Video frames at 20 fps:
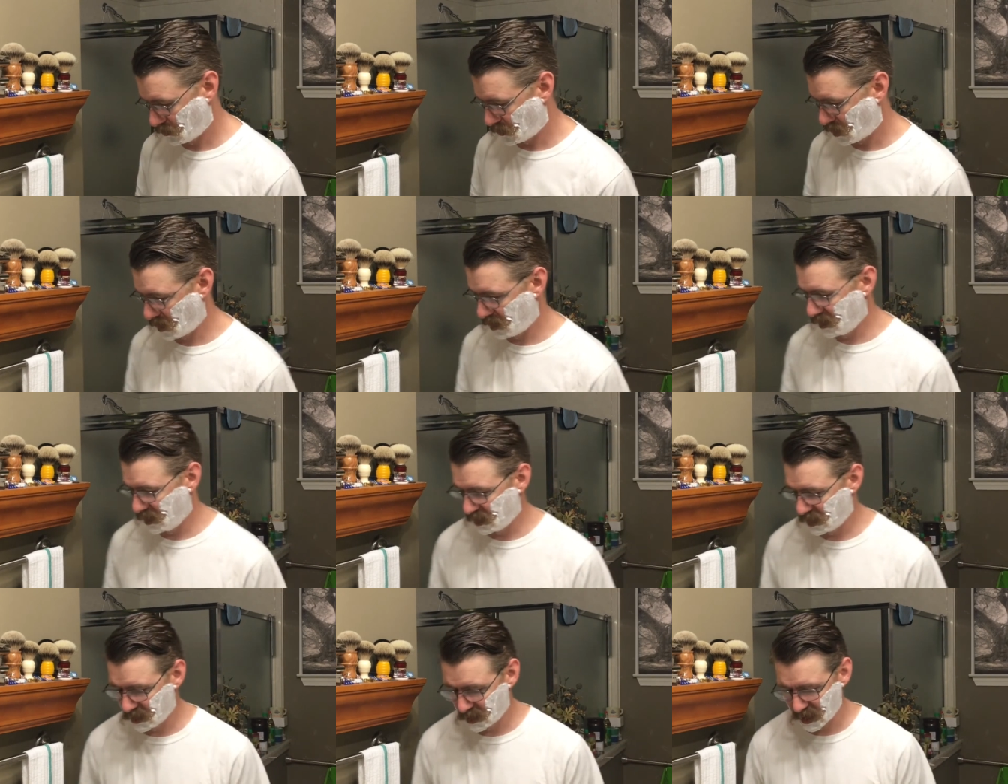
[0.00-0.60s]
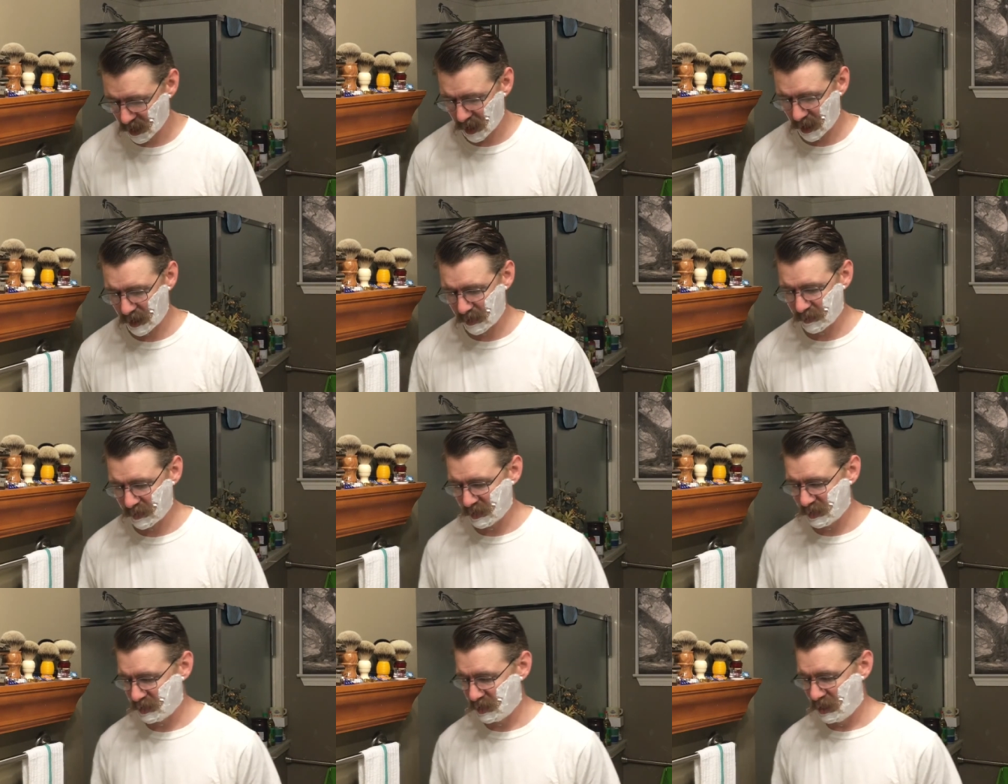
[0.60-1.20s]
This is the same
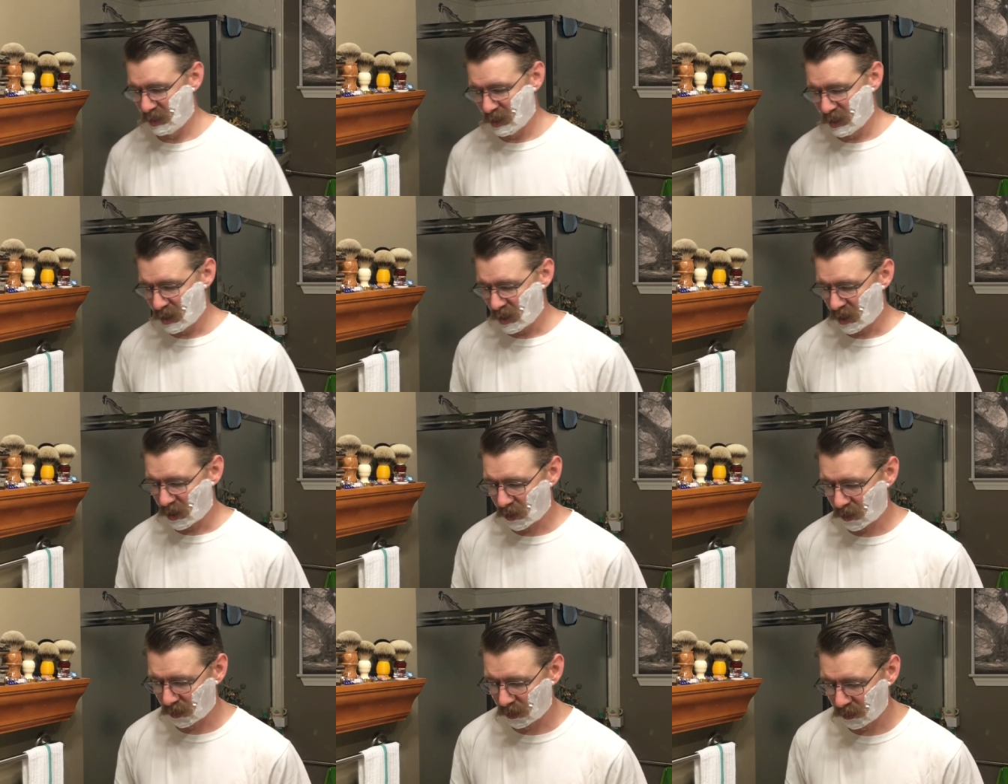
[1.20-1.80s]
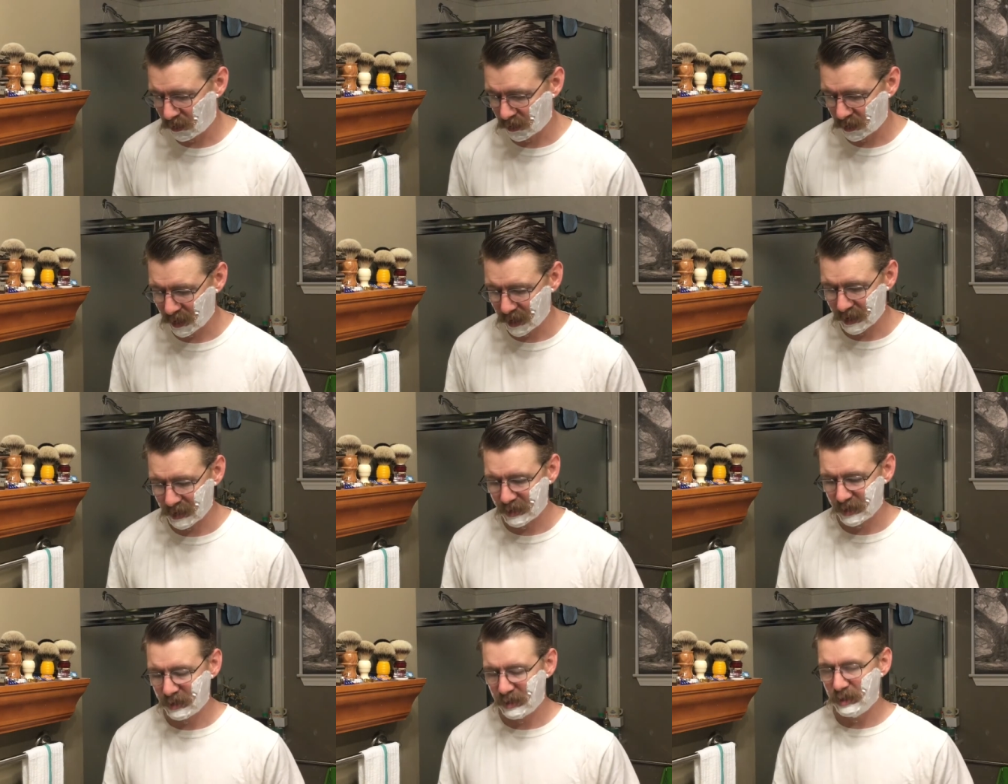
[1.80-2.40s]
as all other
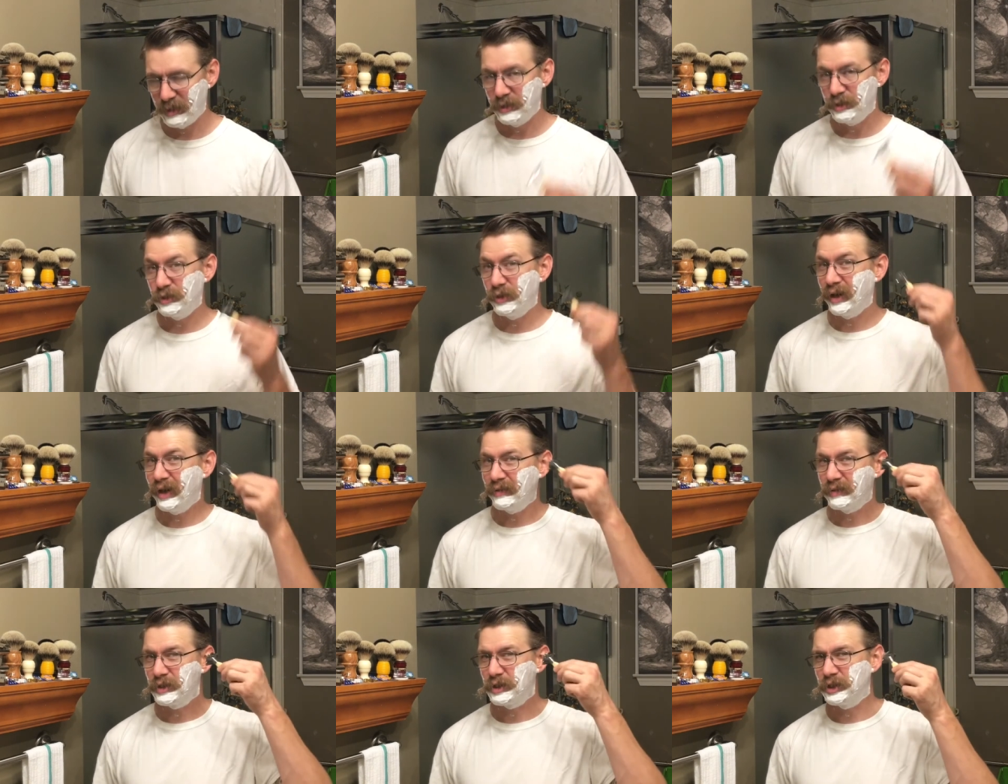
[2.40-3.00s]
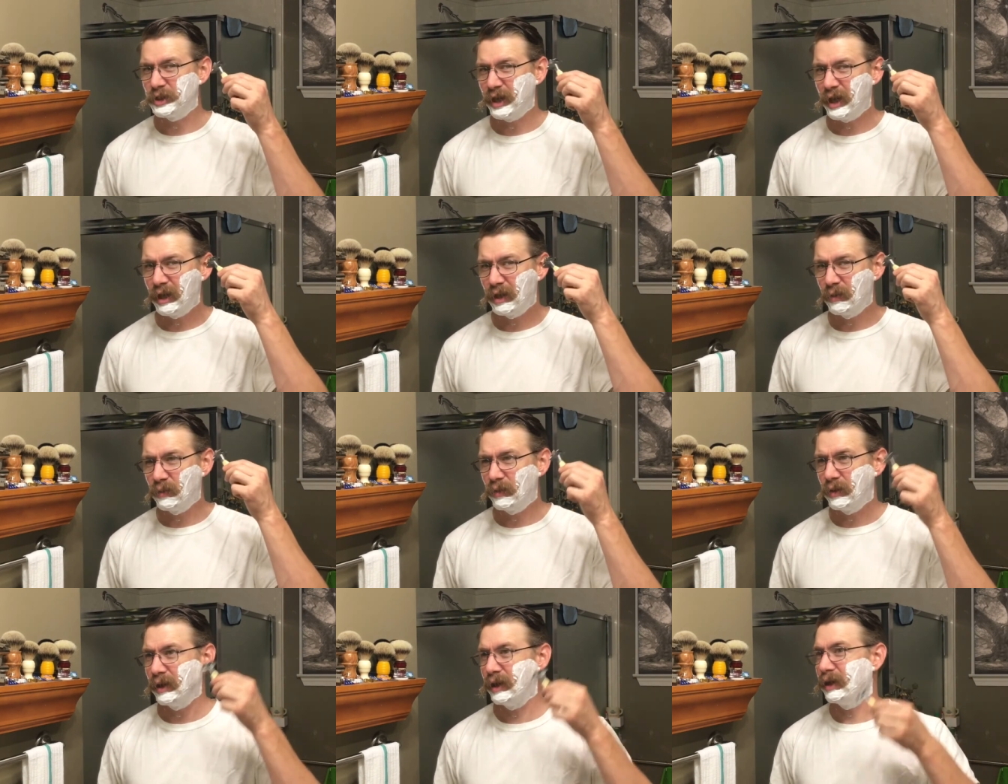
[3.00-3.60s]
SEs. You have a
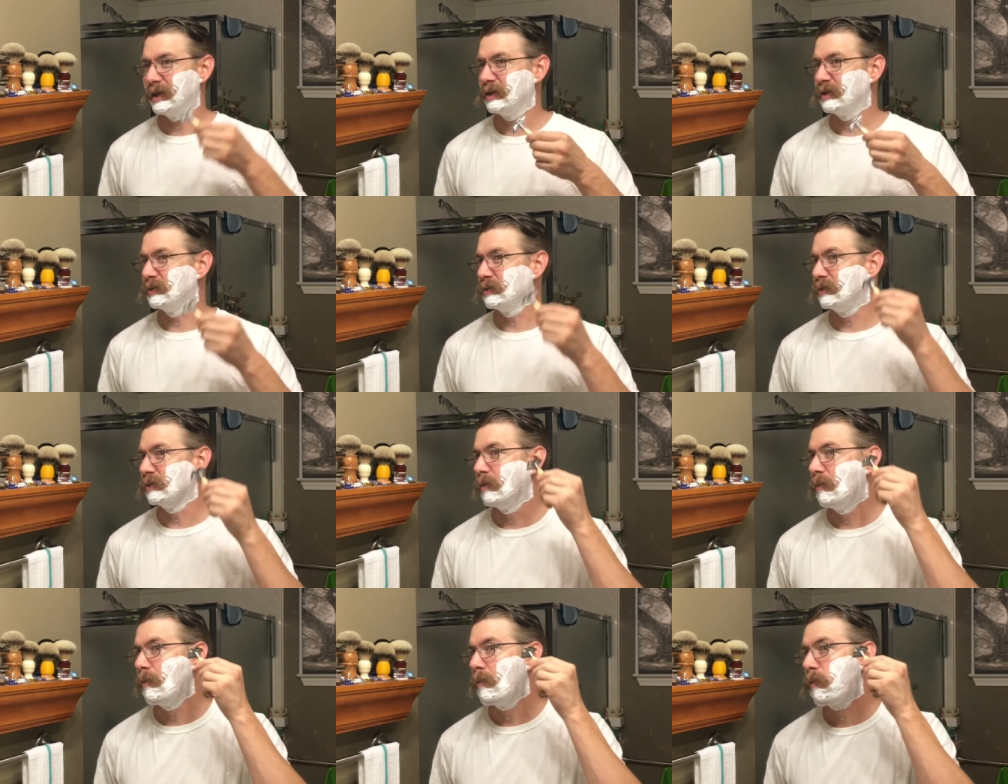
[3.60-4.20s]
shallower angle.